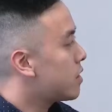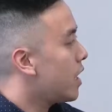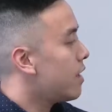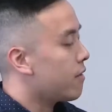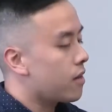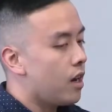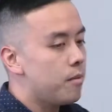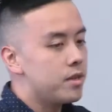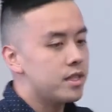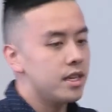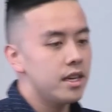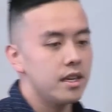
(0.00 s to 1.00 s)
to kind of
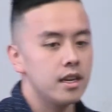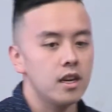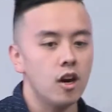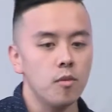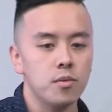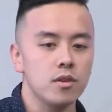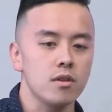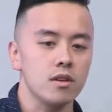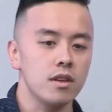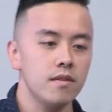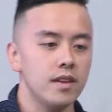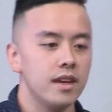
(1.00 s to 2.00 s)
compensate and help you
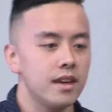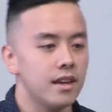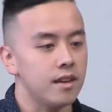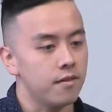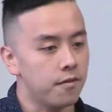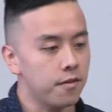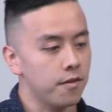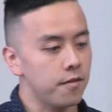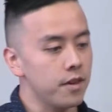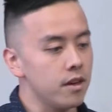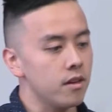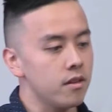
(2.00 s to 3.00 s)
alleviate and
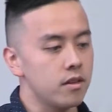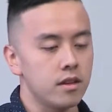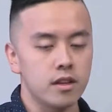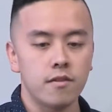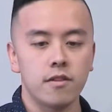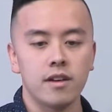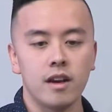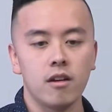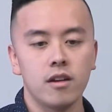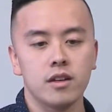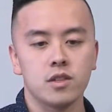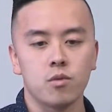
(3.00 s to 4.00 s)
fulfill the different
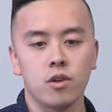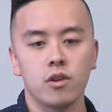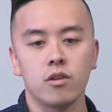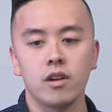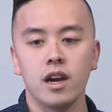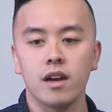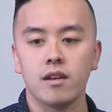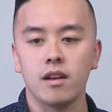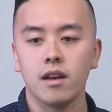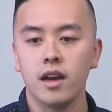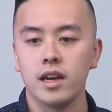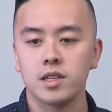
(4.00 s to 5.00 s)
areas where you're not
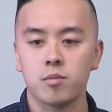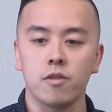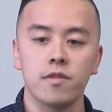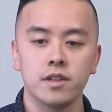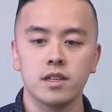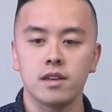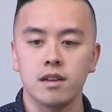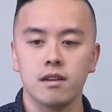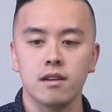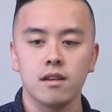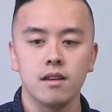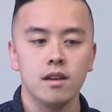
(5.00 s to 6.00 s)
as proficient
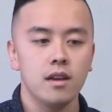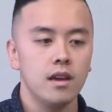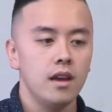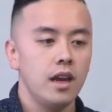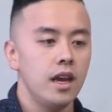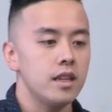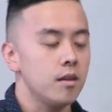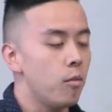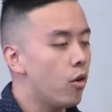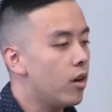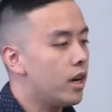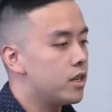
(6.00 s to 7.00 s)
in. And the
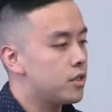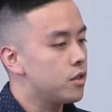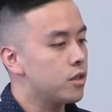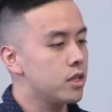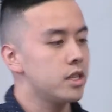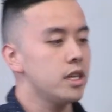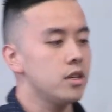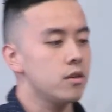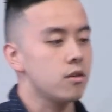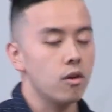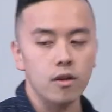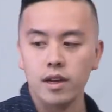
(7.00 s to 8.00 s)
more as you
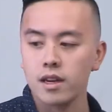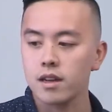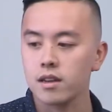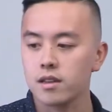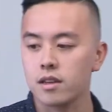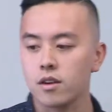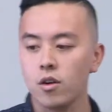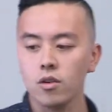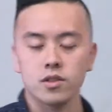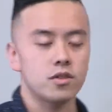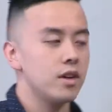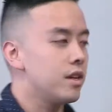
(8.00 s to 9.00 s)
continue growing, the
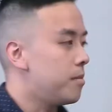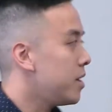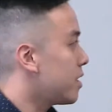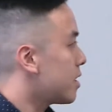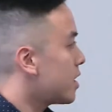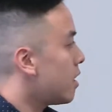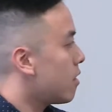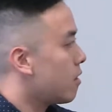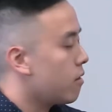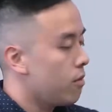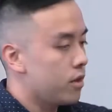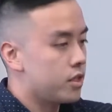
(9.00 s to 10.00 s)
goal is trying to be in the
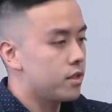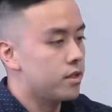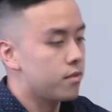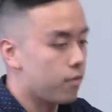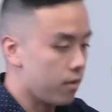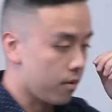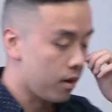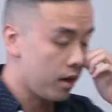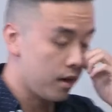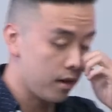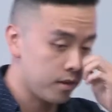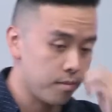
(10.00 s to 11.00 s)
center, which is
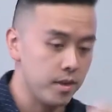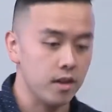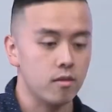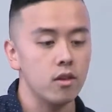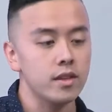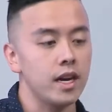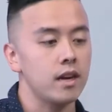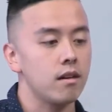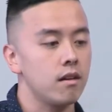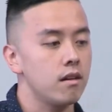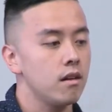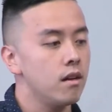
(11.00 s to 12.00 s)
to be a growth
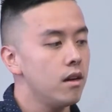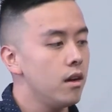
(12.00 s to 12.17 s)
hacker.